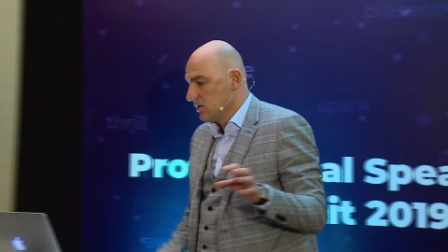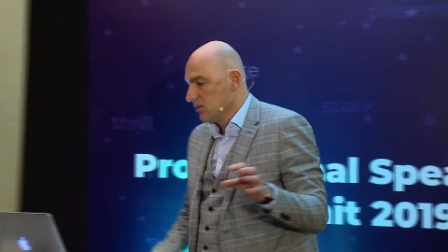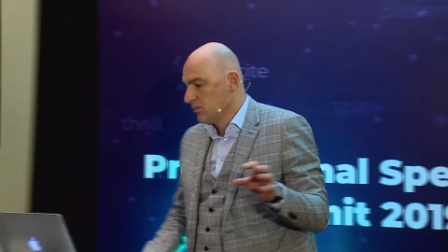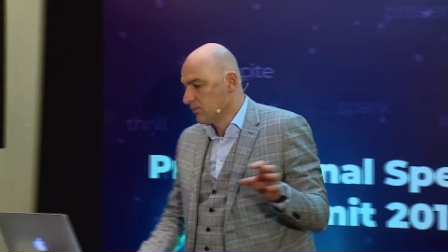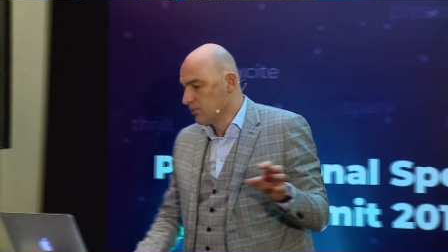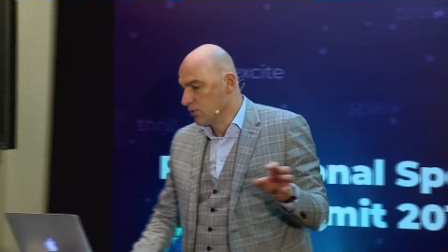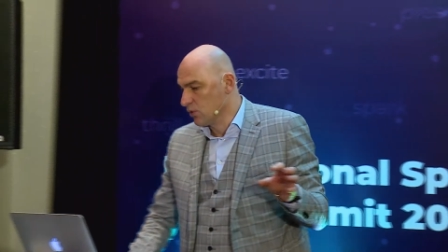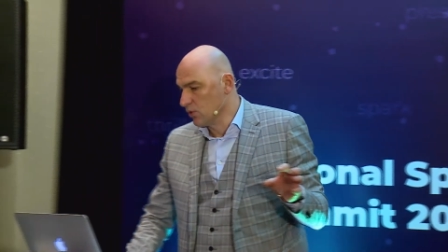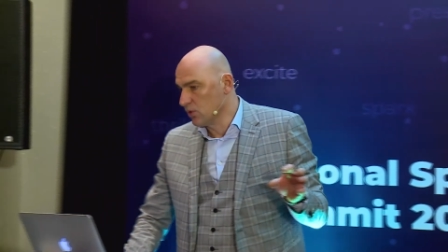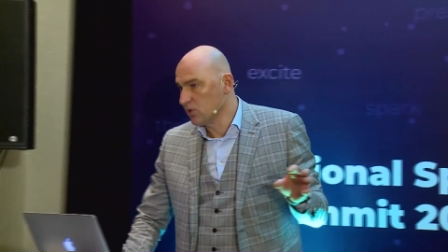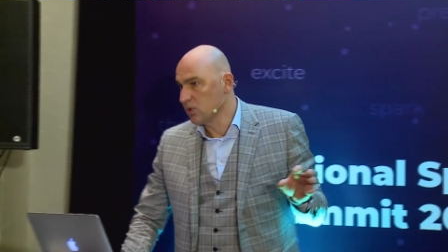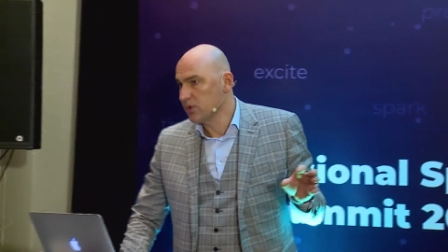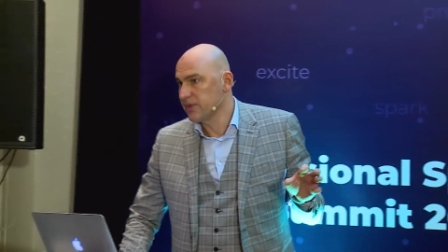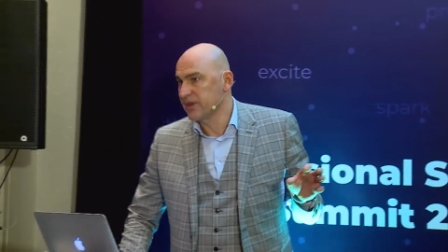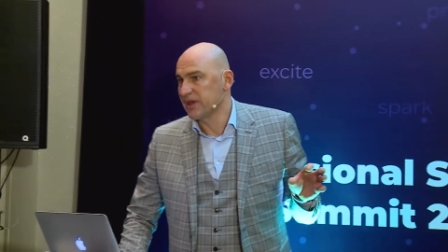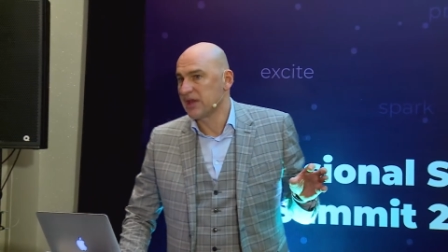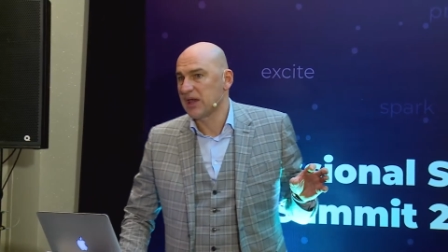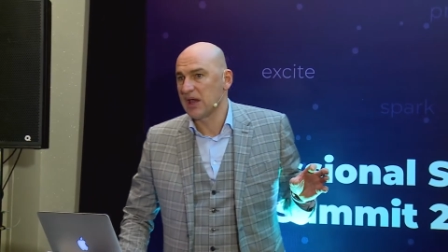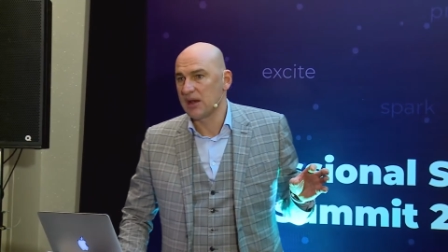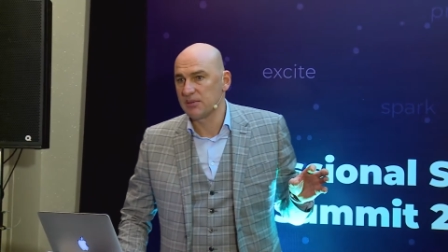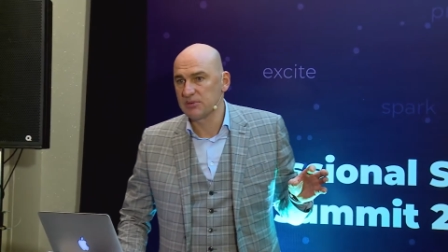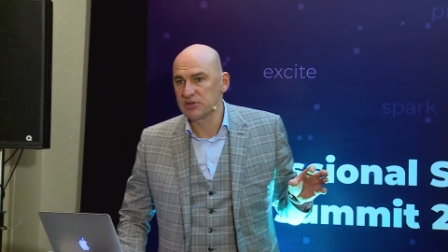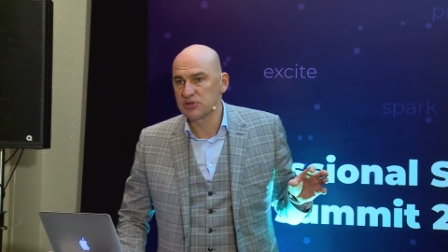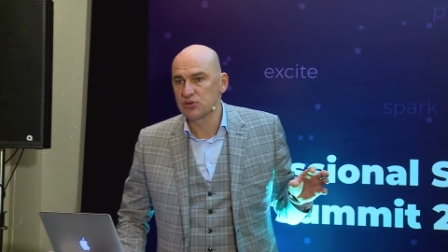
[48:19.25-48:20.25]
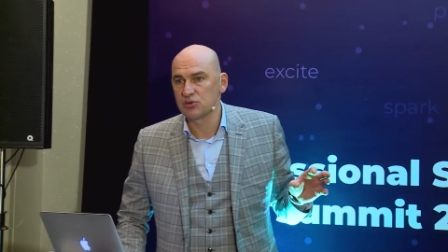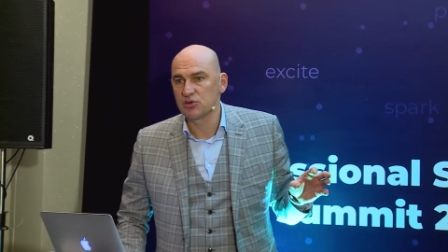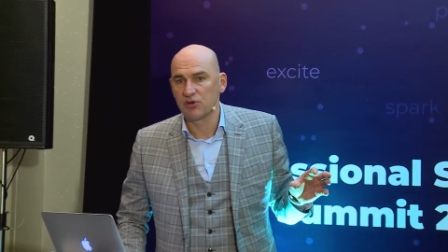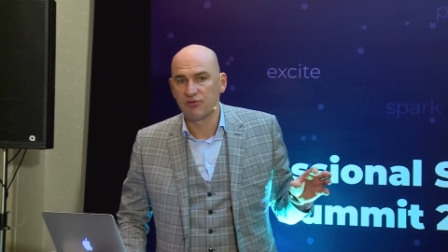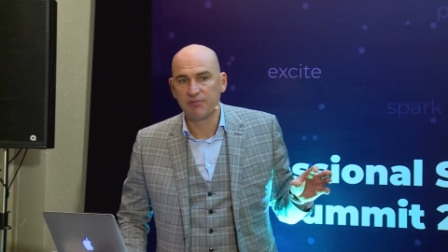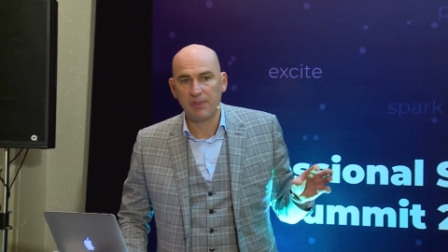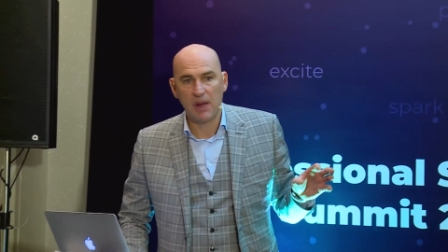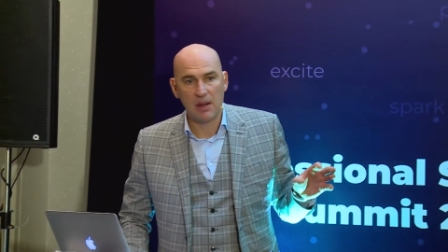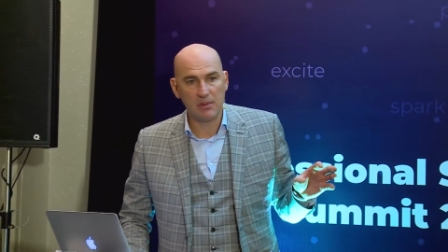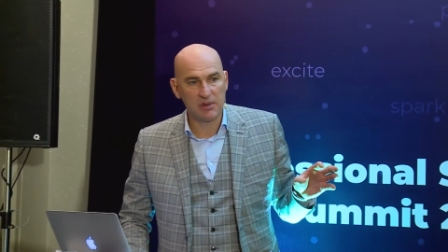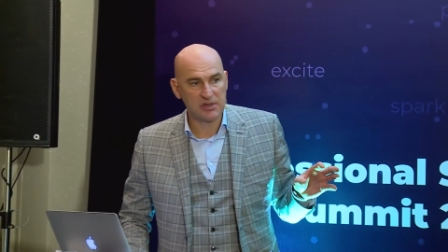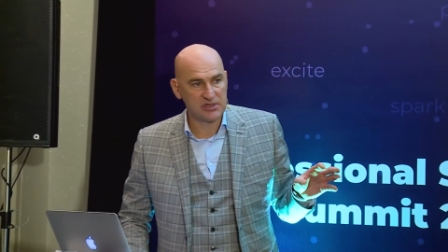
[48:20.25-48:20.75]
book, The Kama Sutra
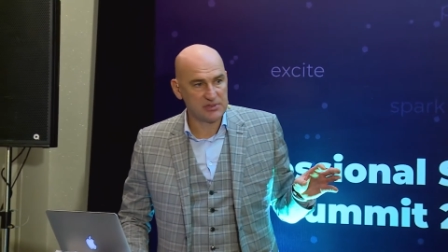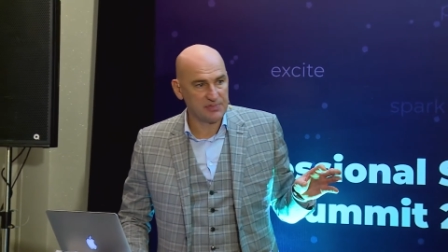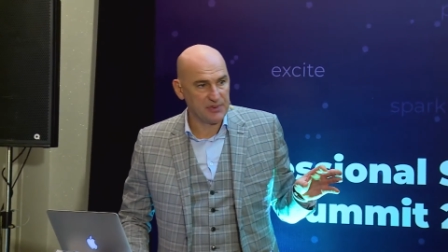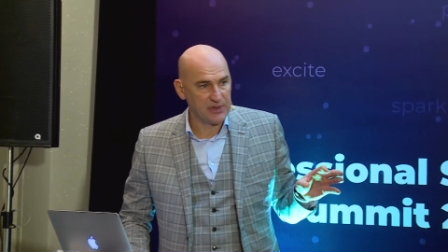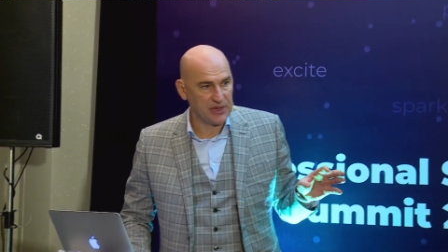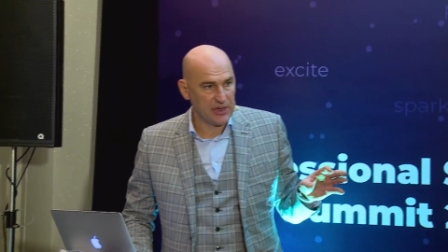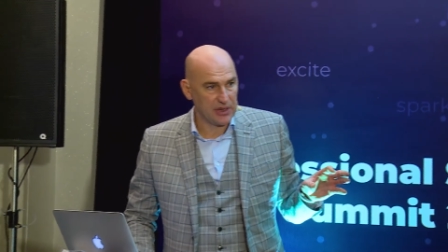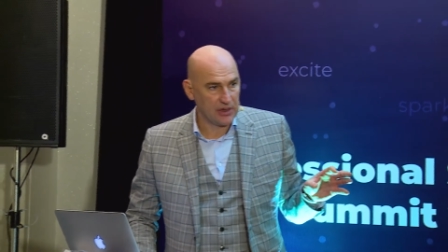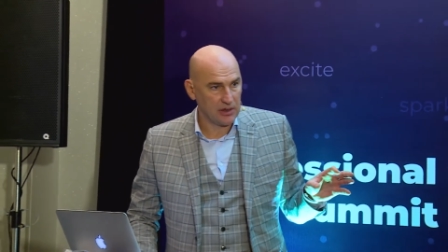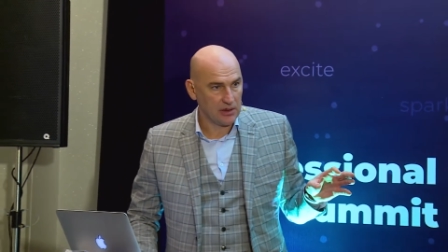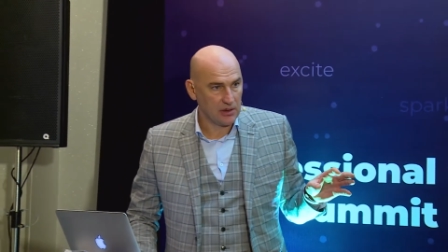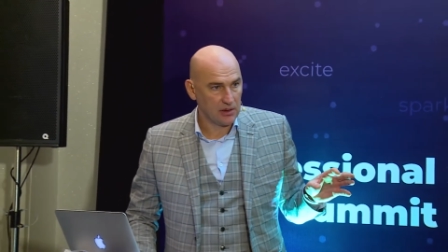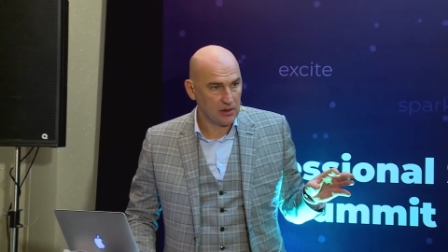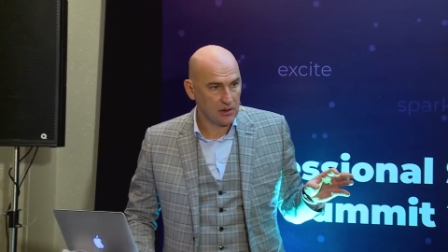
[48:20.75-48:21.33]
of Public Speaking.